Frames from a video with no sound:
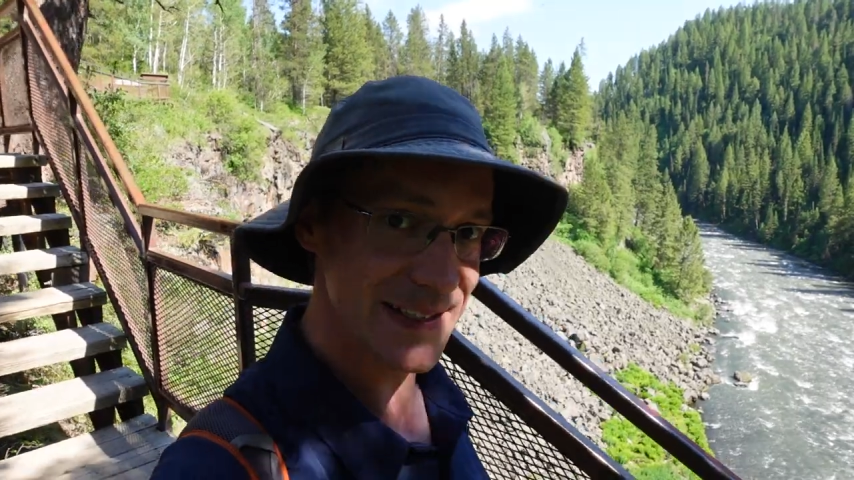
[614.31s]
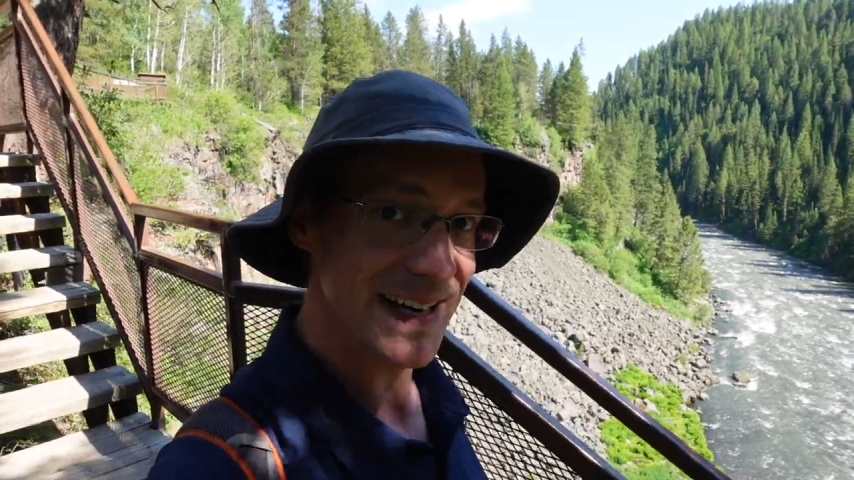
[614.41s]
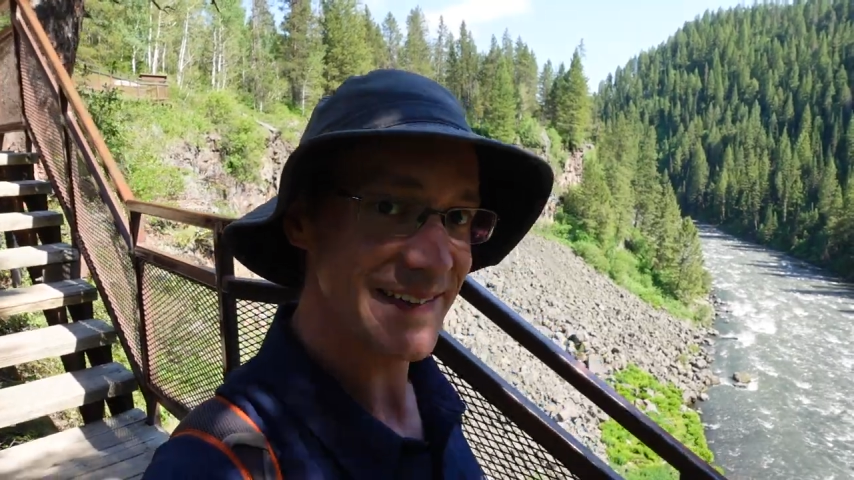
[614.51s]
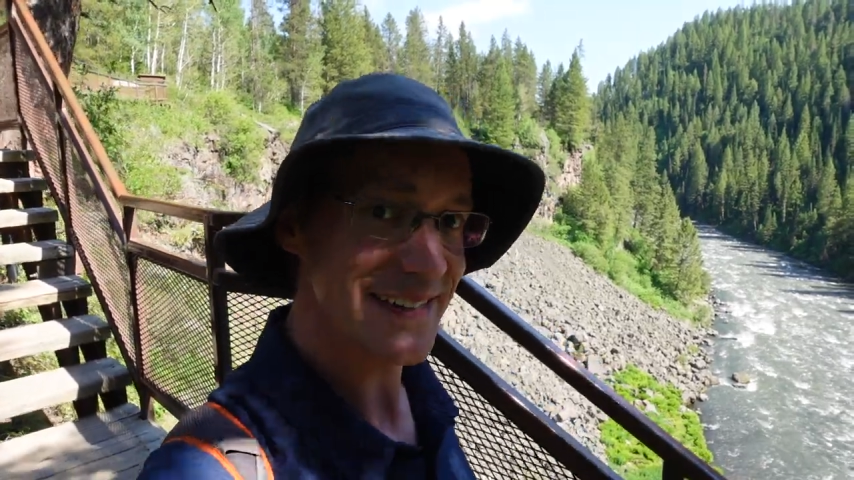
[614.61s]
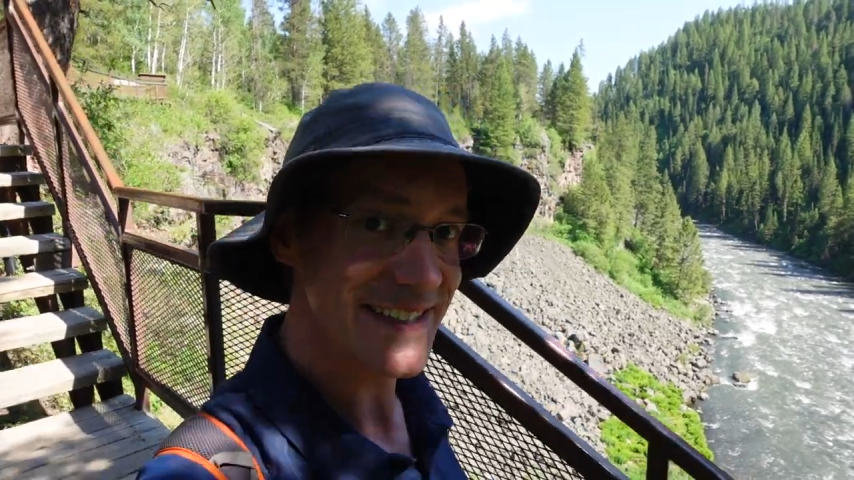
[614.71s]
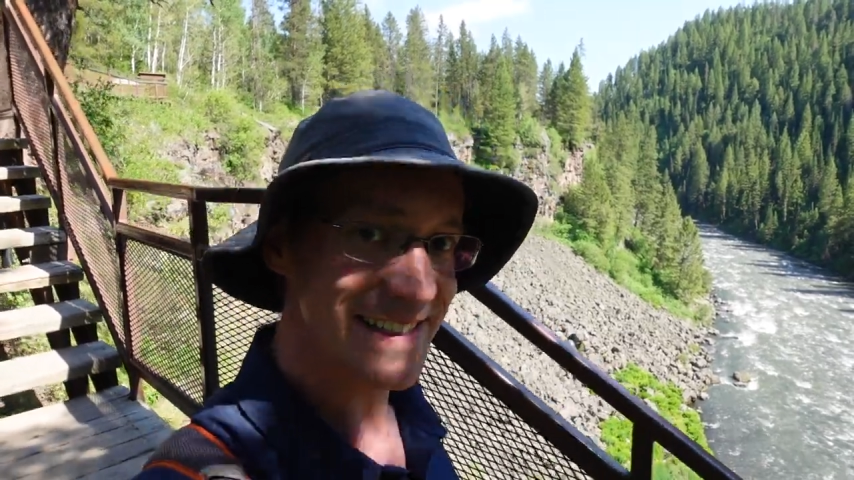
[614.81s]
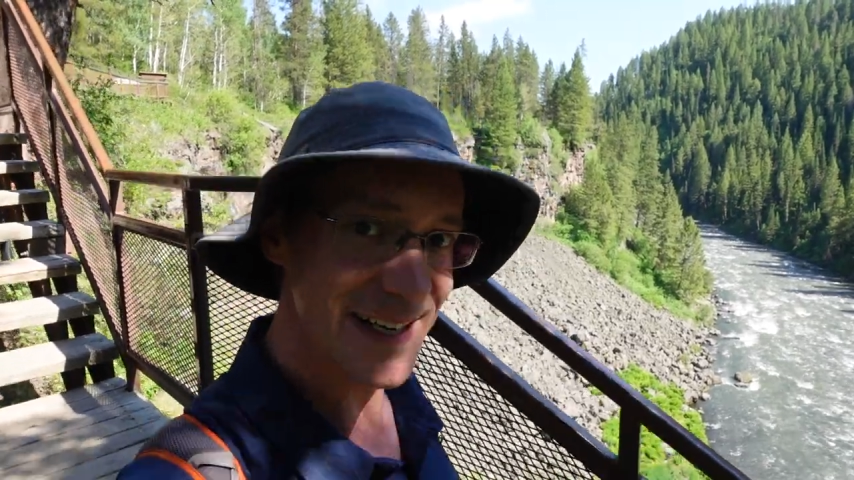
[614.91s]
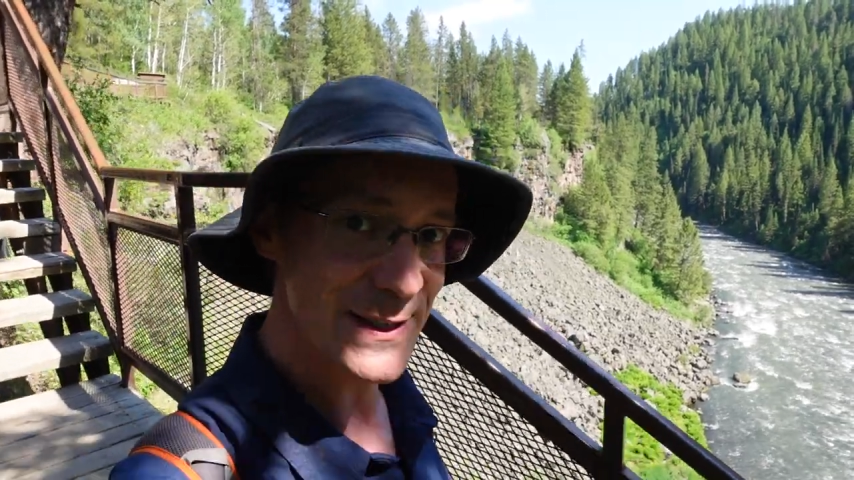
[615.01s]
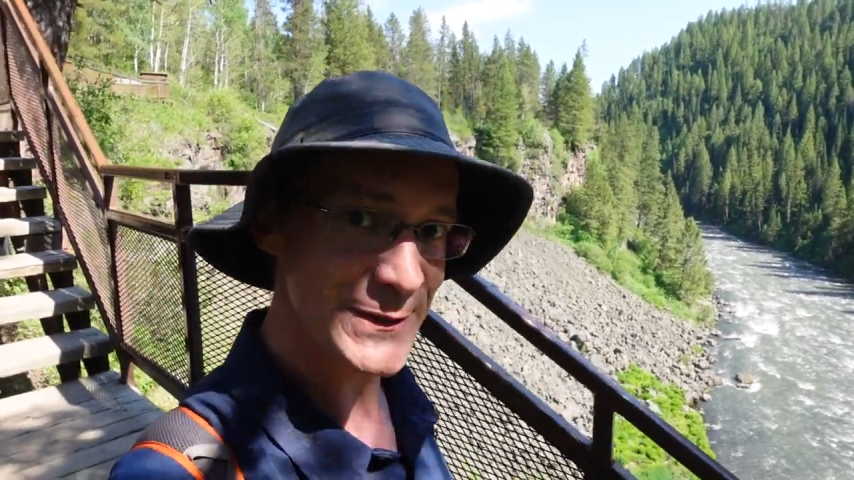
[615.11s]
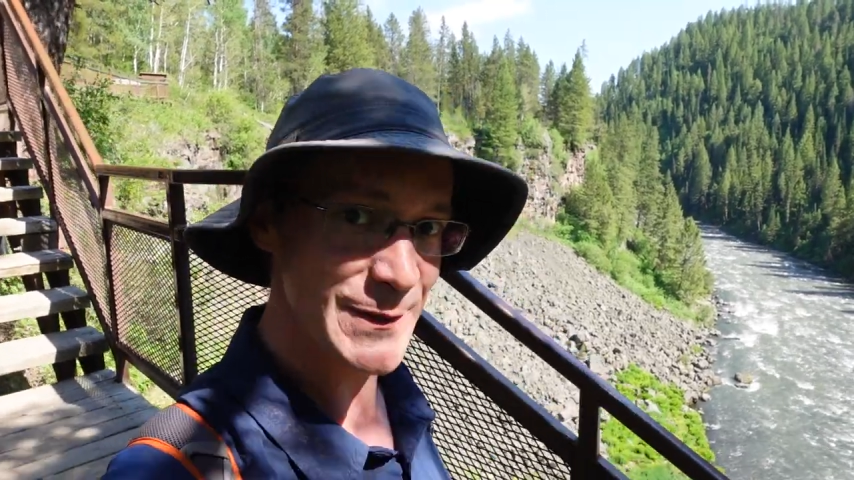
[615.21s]
down the
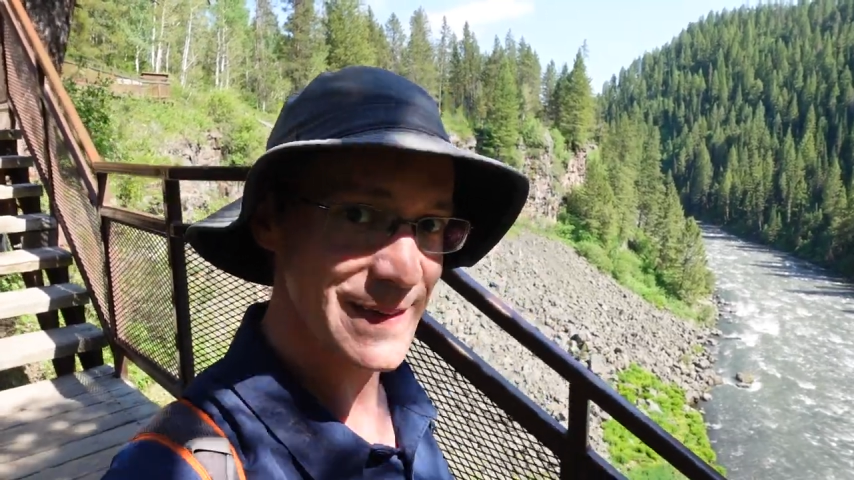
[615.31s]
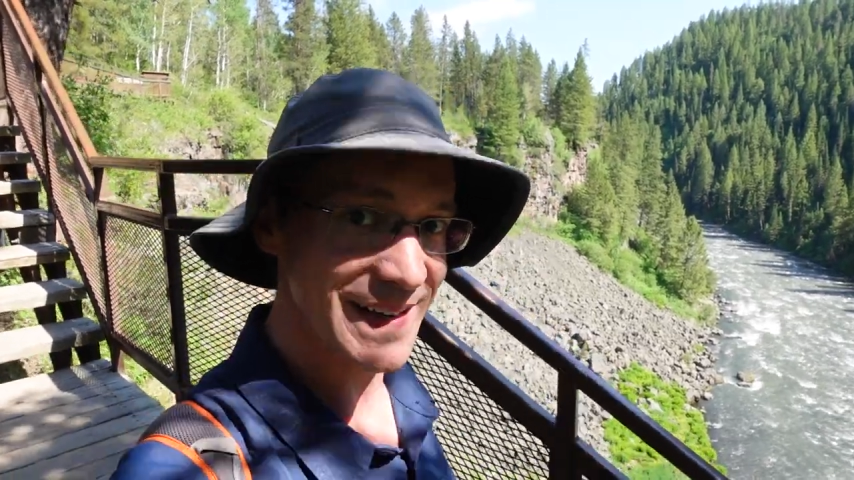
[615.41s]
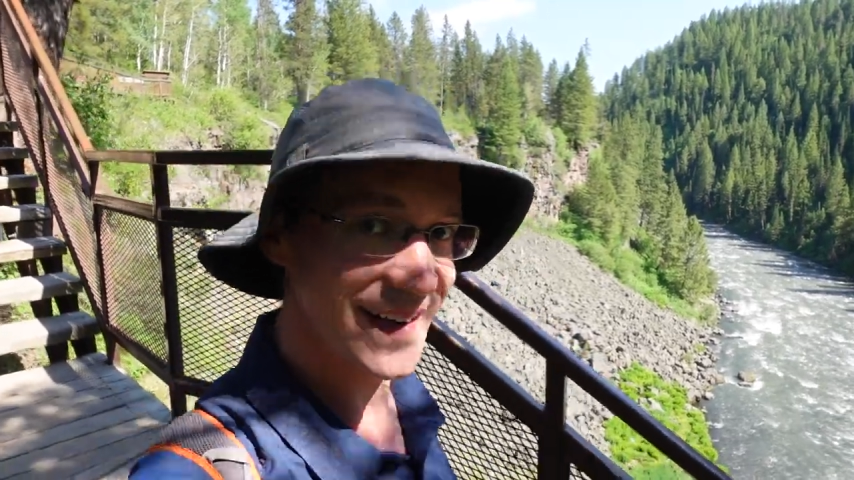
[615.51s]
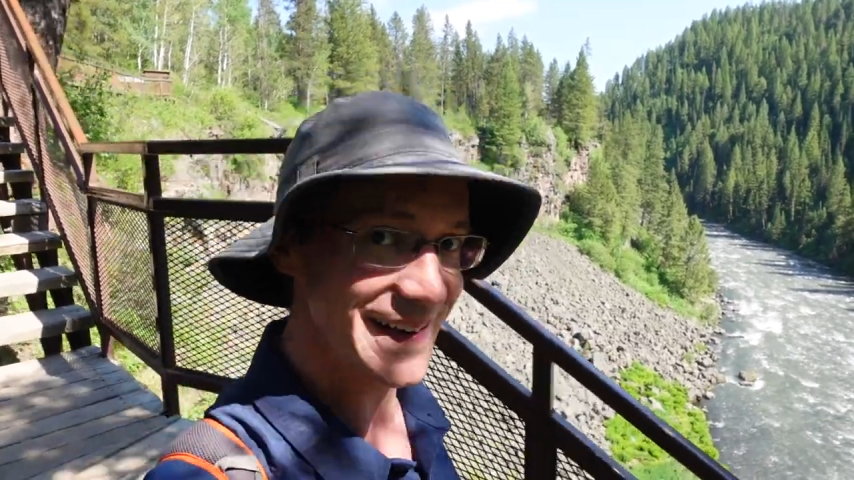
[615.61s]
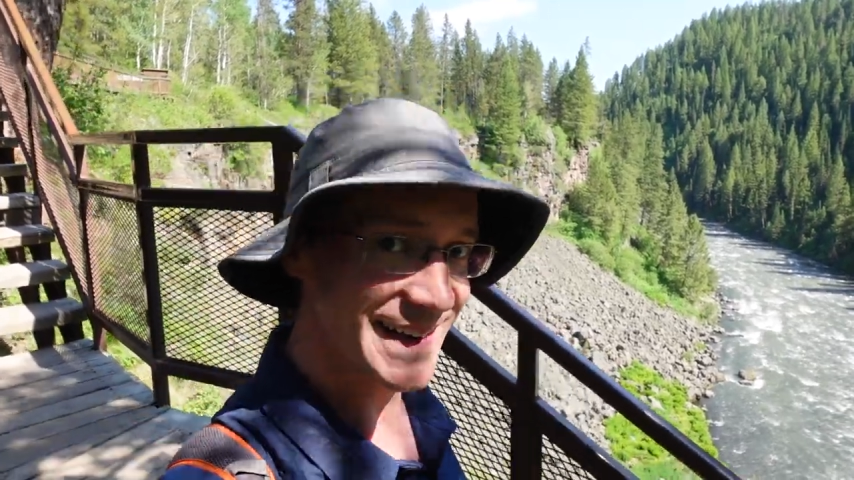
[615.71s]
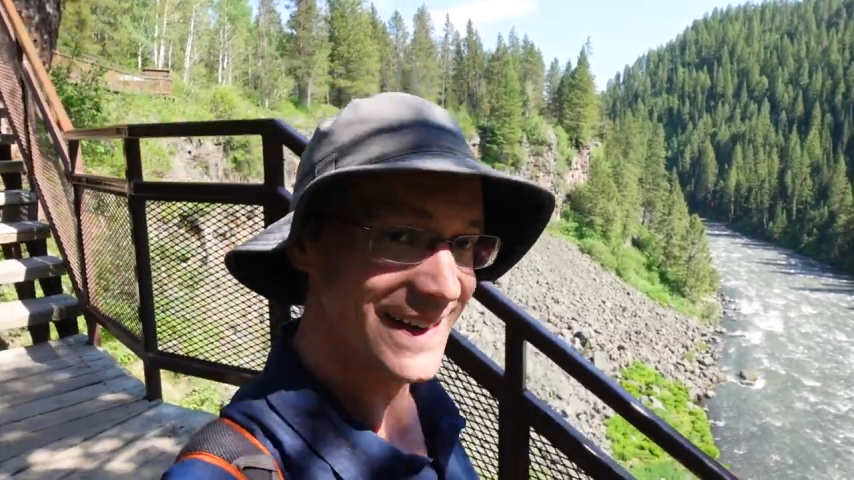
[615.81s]
stairs from here.